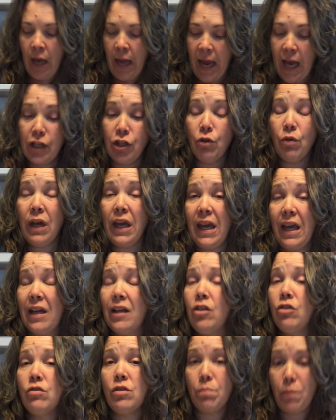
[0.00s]
And you
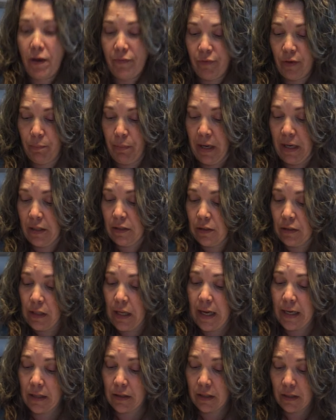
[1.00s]
can use muffin pans. The
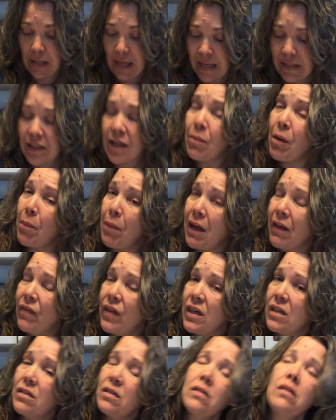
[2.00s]
last time I made
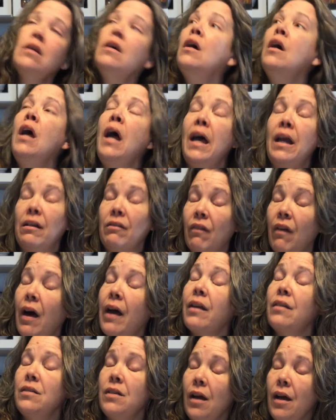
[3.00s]
this, and a
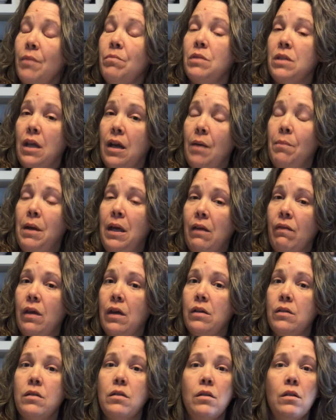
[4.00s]
lot of times that I make
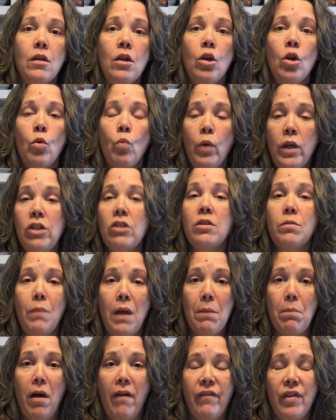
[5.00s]
this, we just
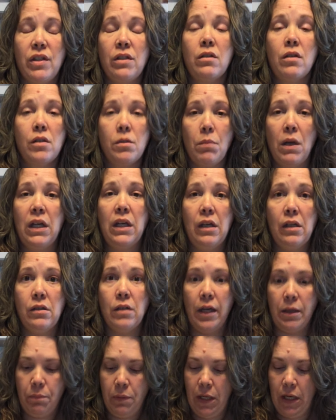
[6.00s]
make muffins because my kids
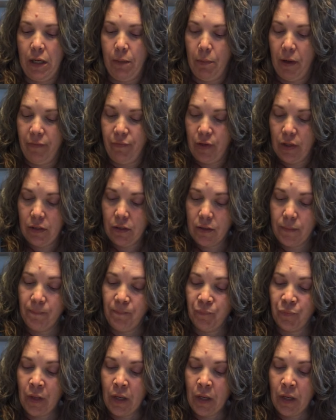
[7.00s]
like banana muffins.